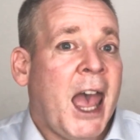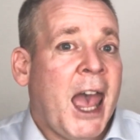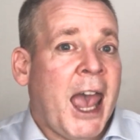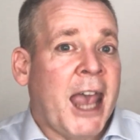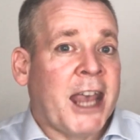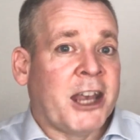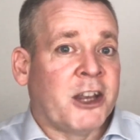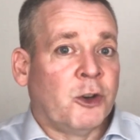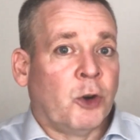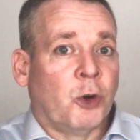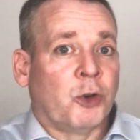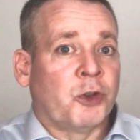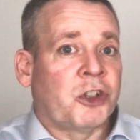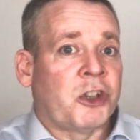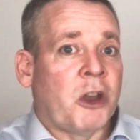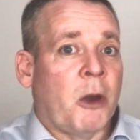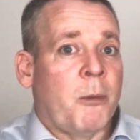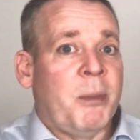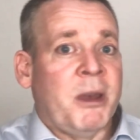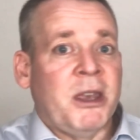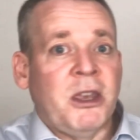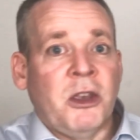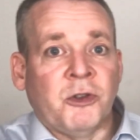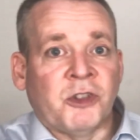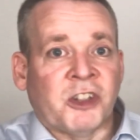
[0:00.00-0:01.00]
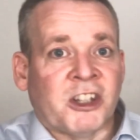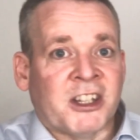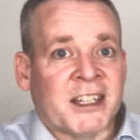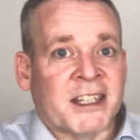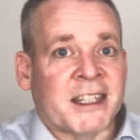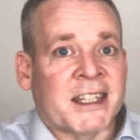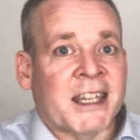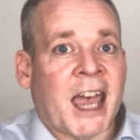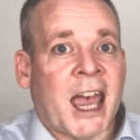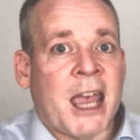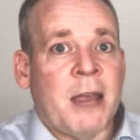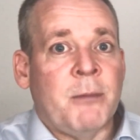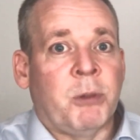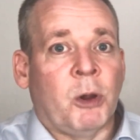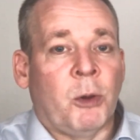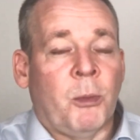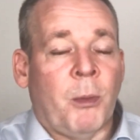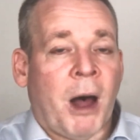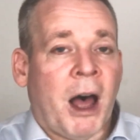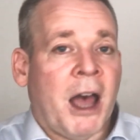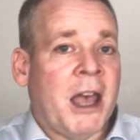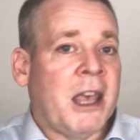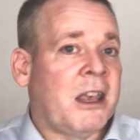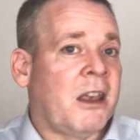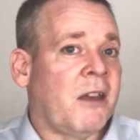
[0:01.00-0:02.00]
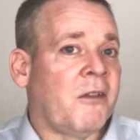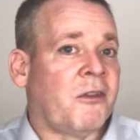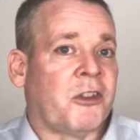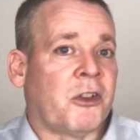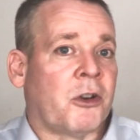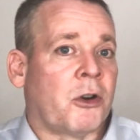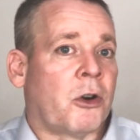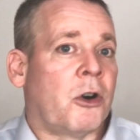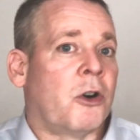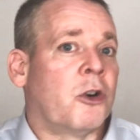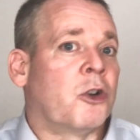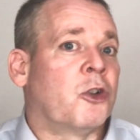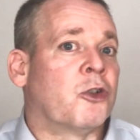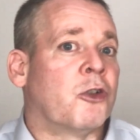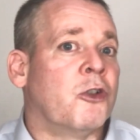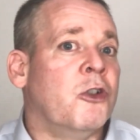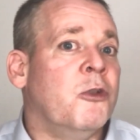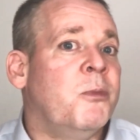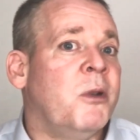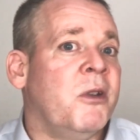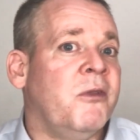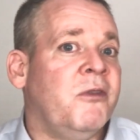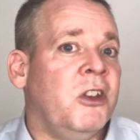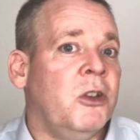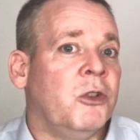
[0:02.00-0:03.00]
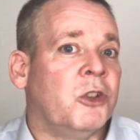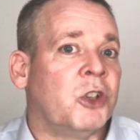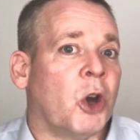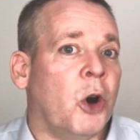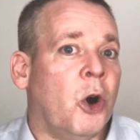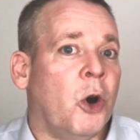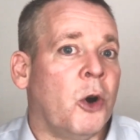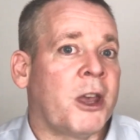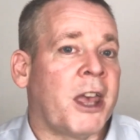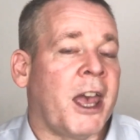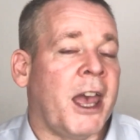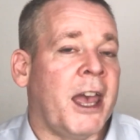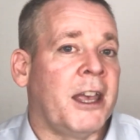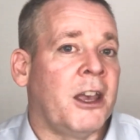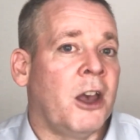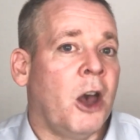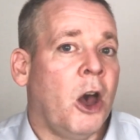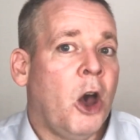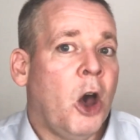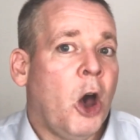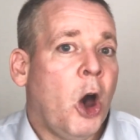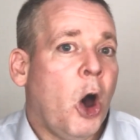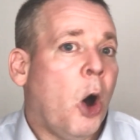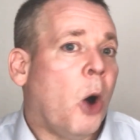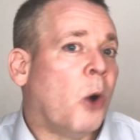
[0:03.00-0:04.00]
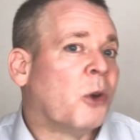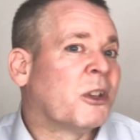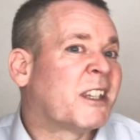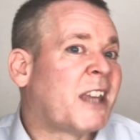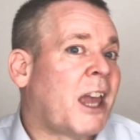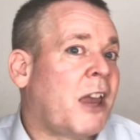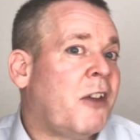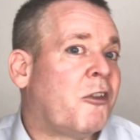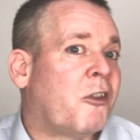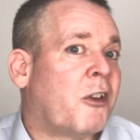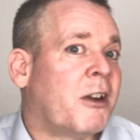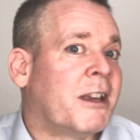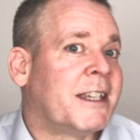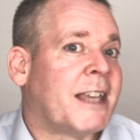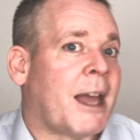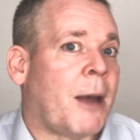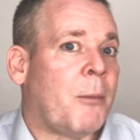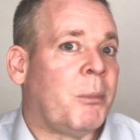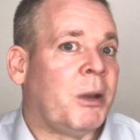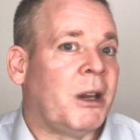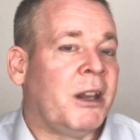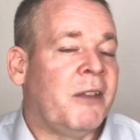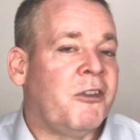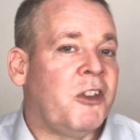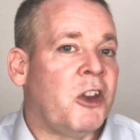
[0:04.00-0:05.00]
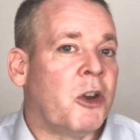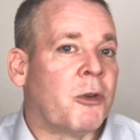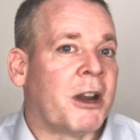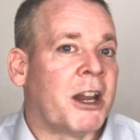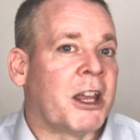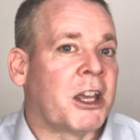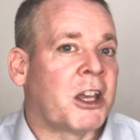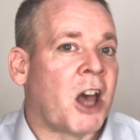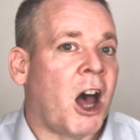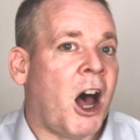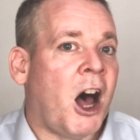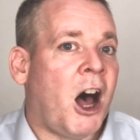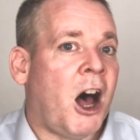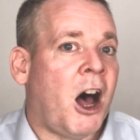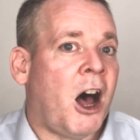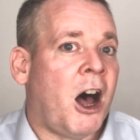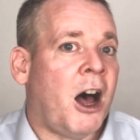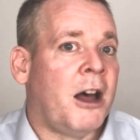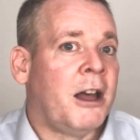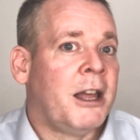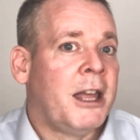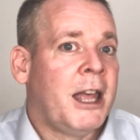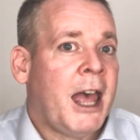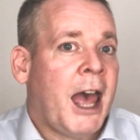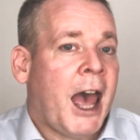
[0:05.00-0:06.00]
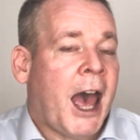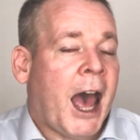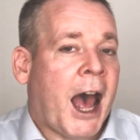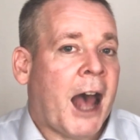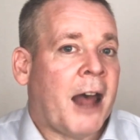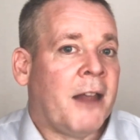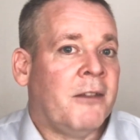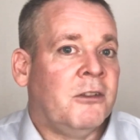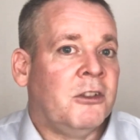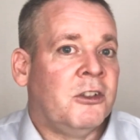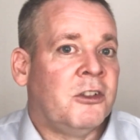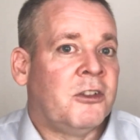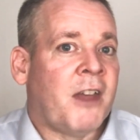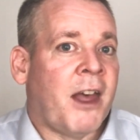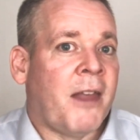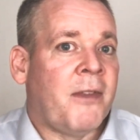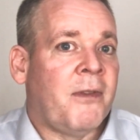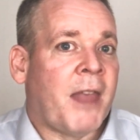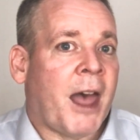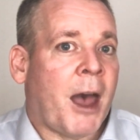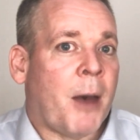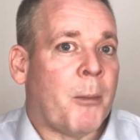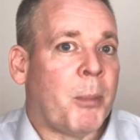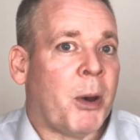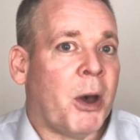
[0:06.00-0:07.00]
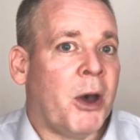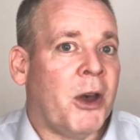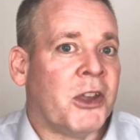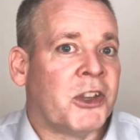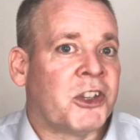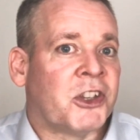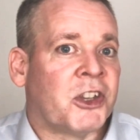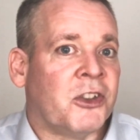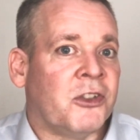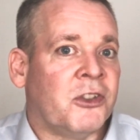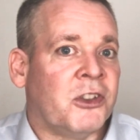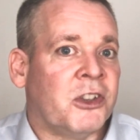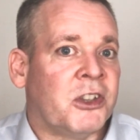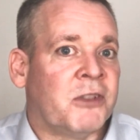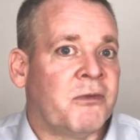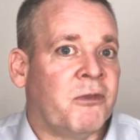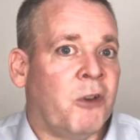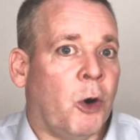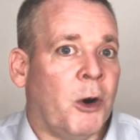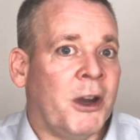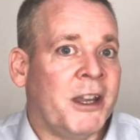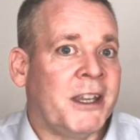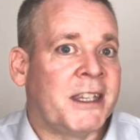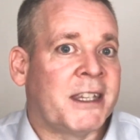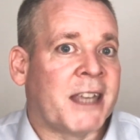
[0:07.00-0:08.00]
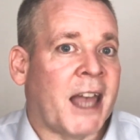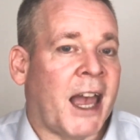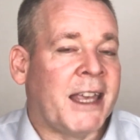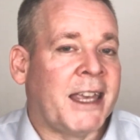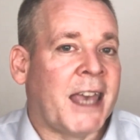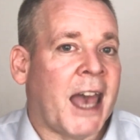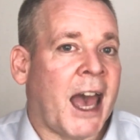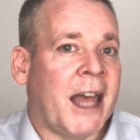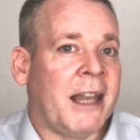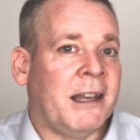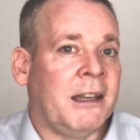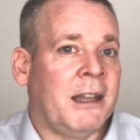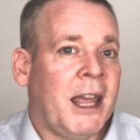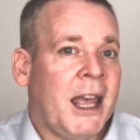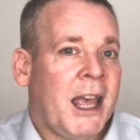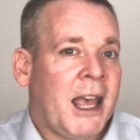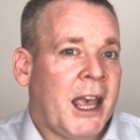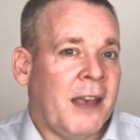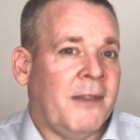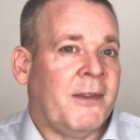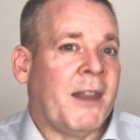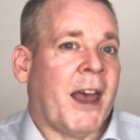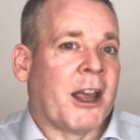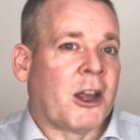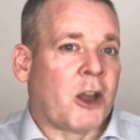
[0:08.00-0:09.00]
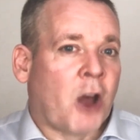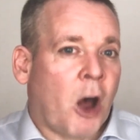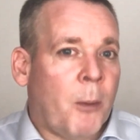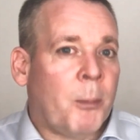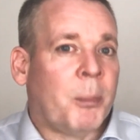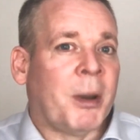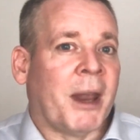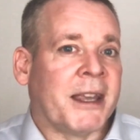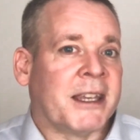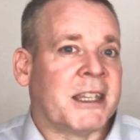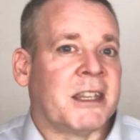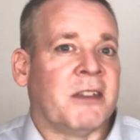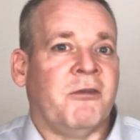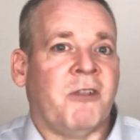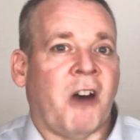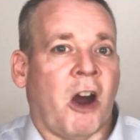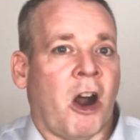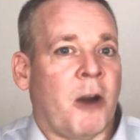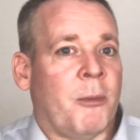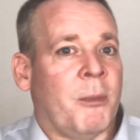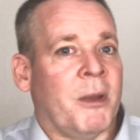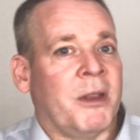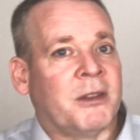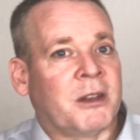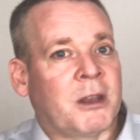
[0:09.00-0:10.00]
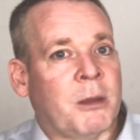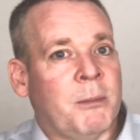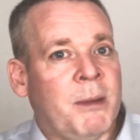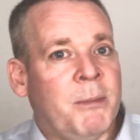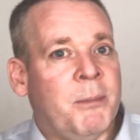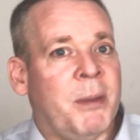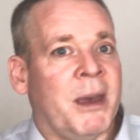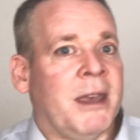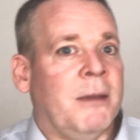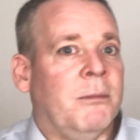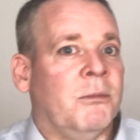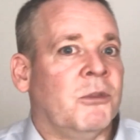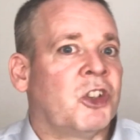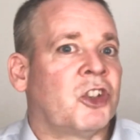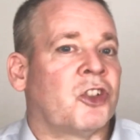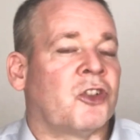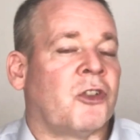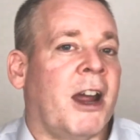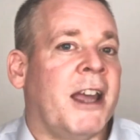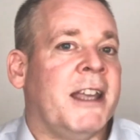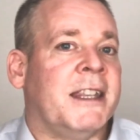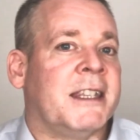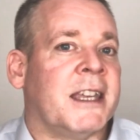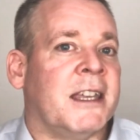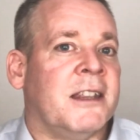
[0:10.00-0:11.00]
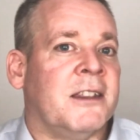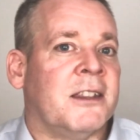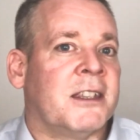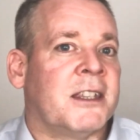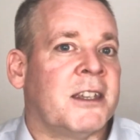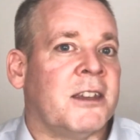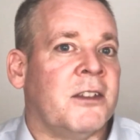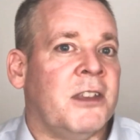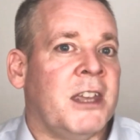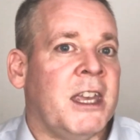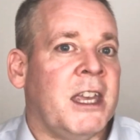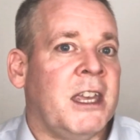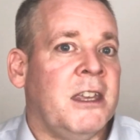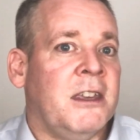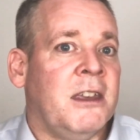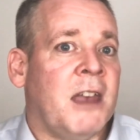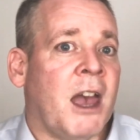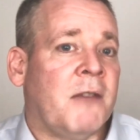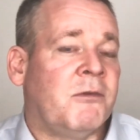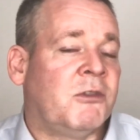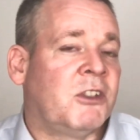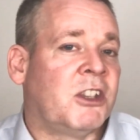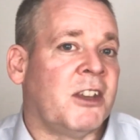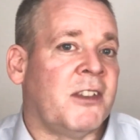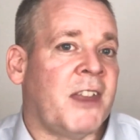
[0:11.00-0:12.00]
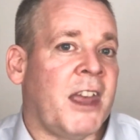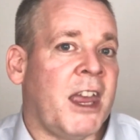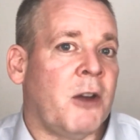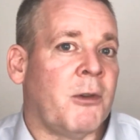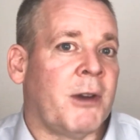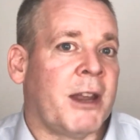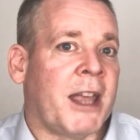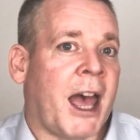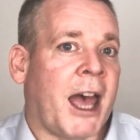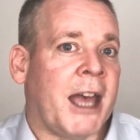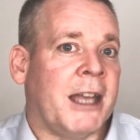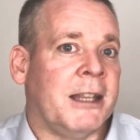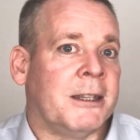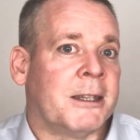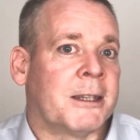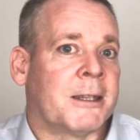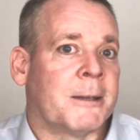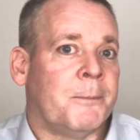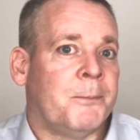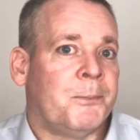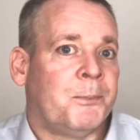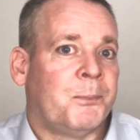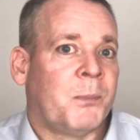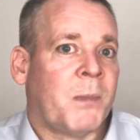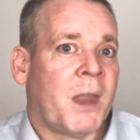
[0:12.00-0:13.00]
It can also be used as a table mic if there are a group of you talking, or say for example if you're in a car and then that person's voice, again in that complex environment, can be beamed straight into the hearing aids.